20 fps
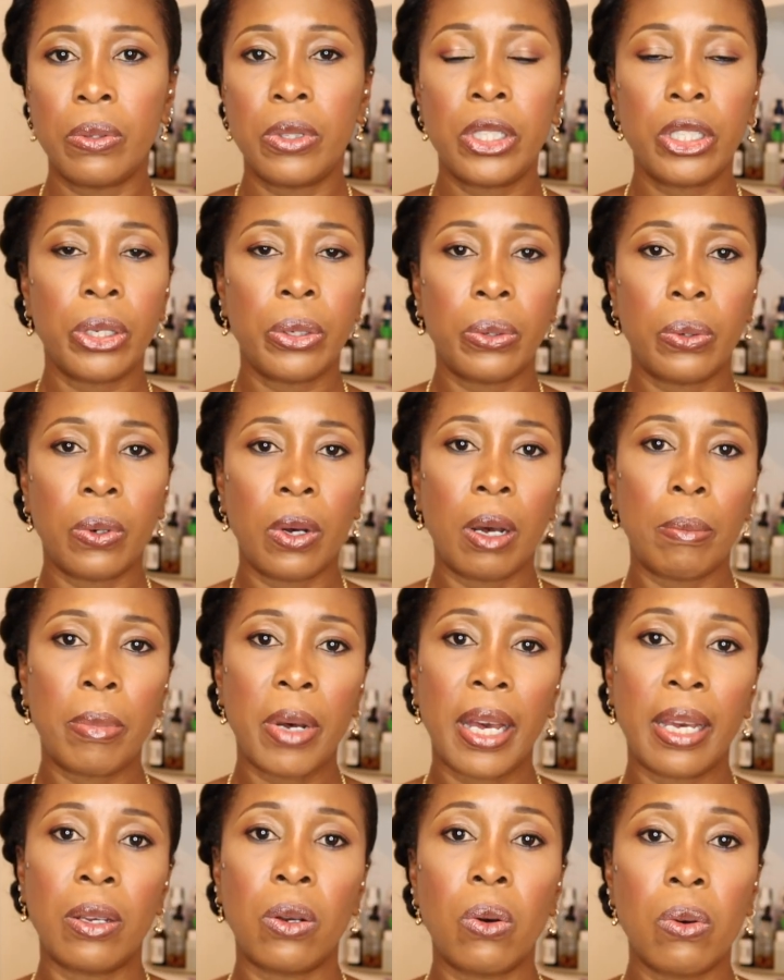So
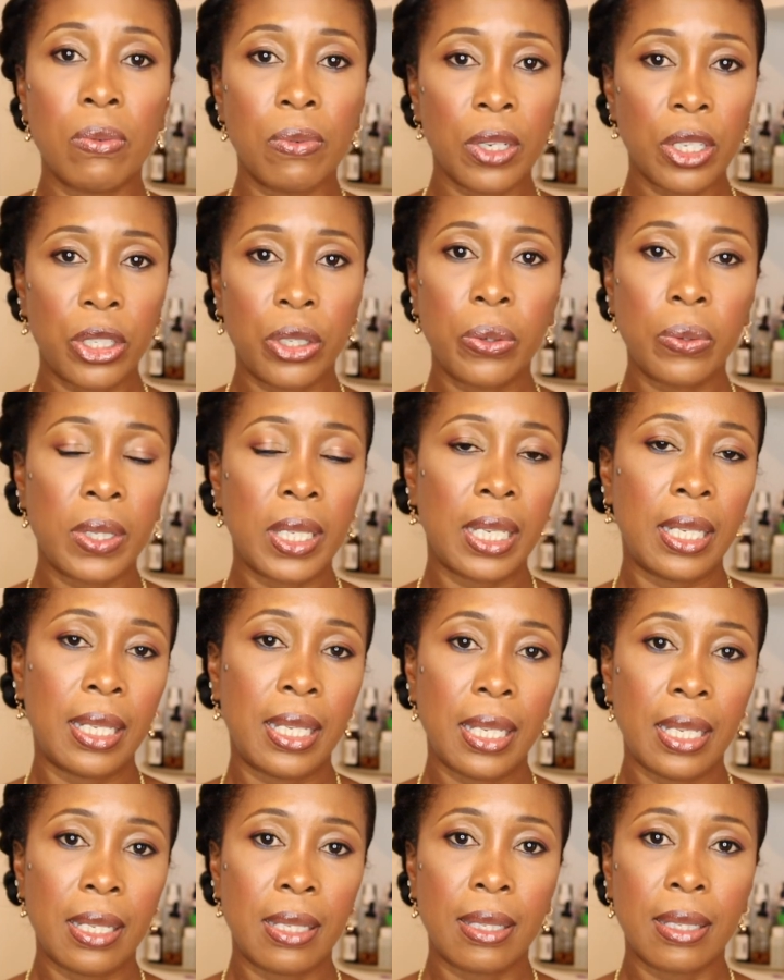by overusing
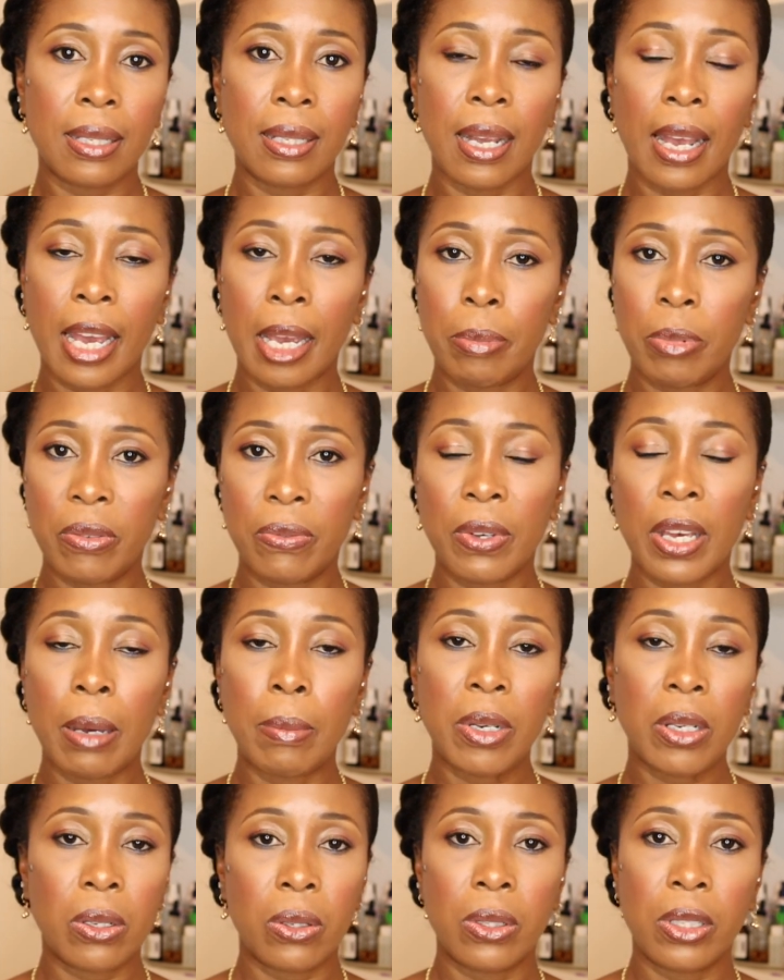these type of
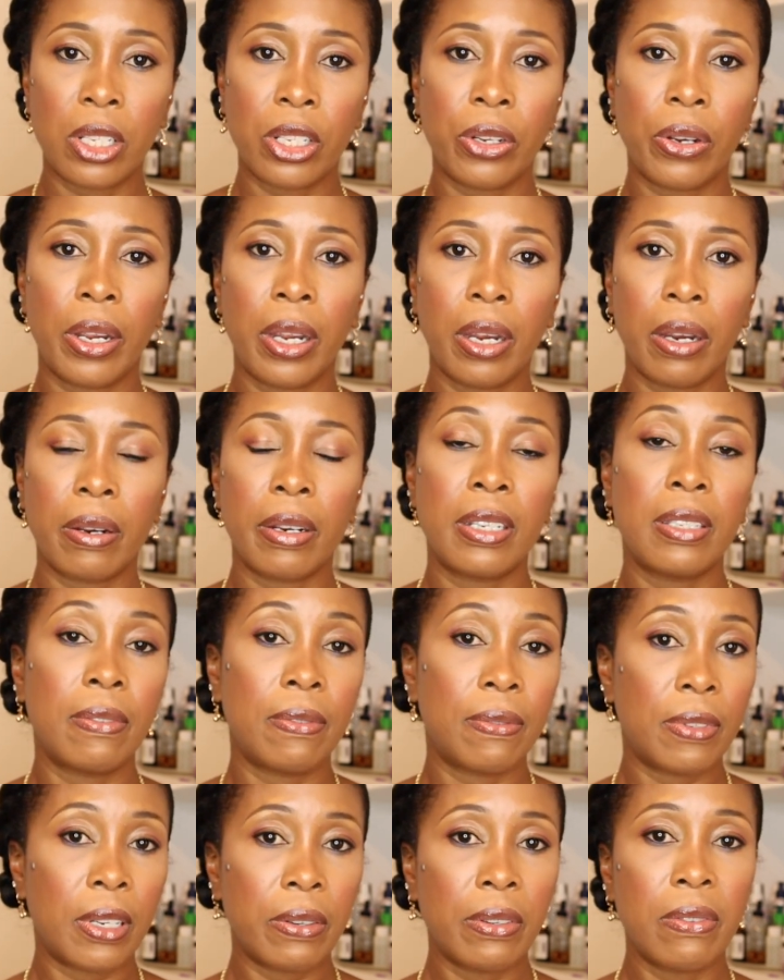chemicals in your hair is
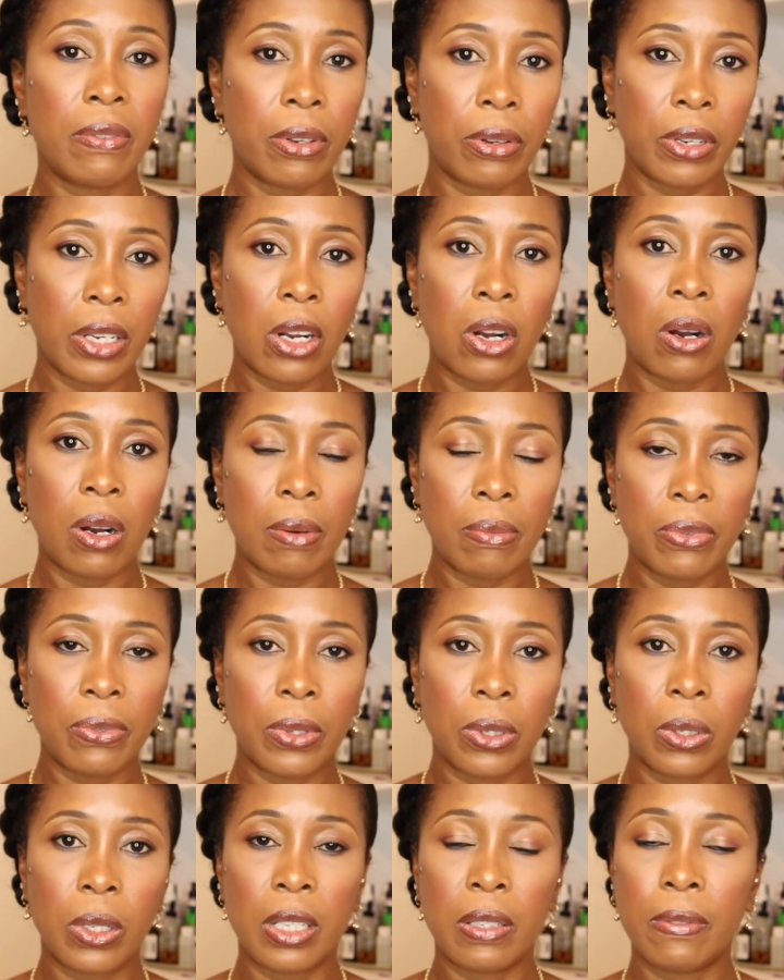very, very
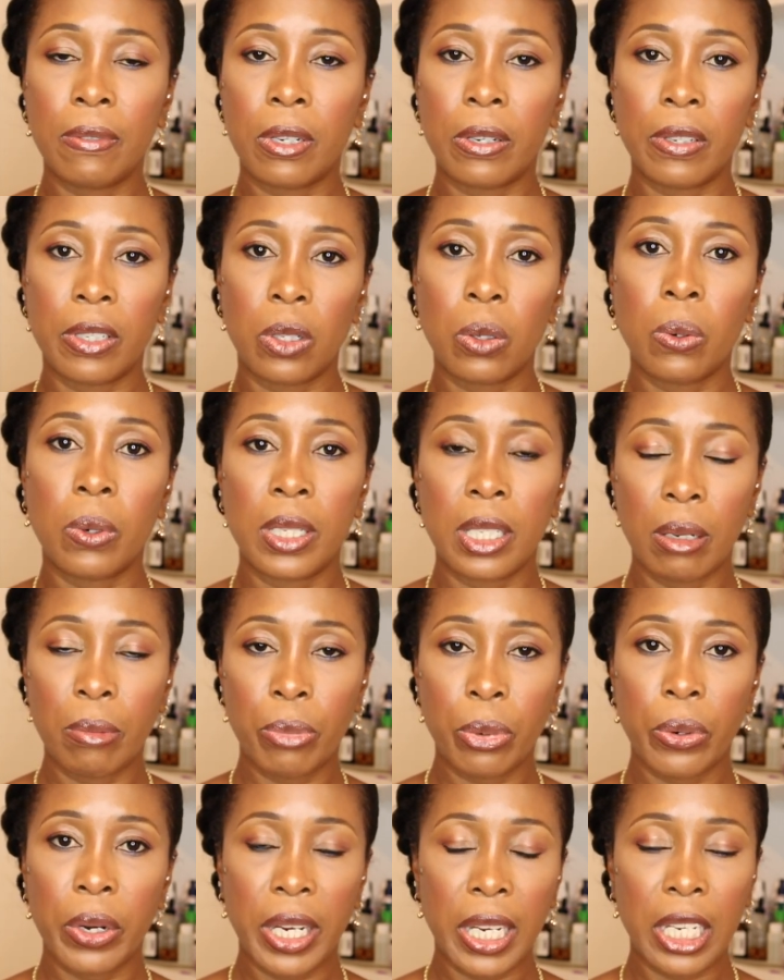harmful as far as causing
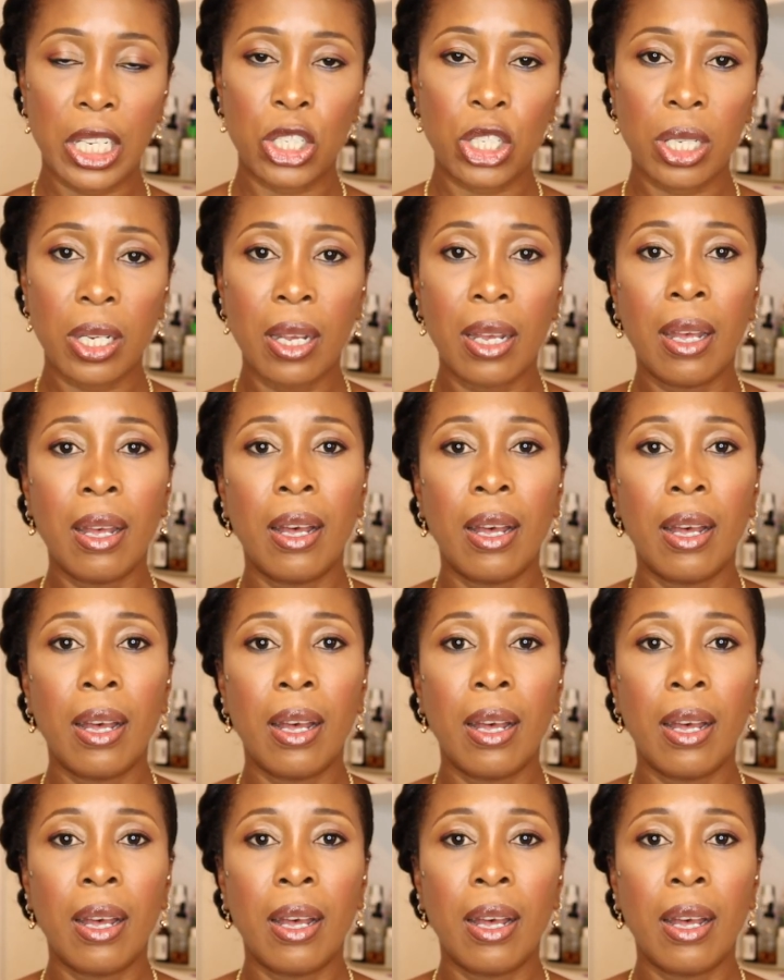breakage.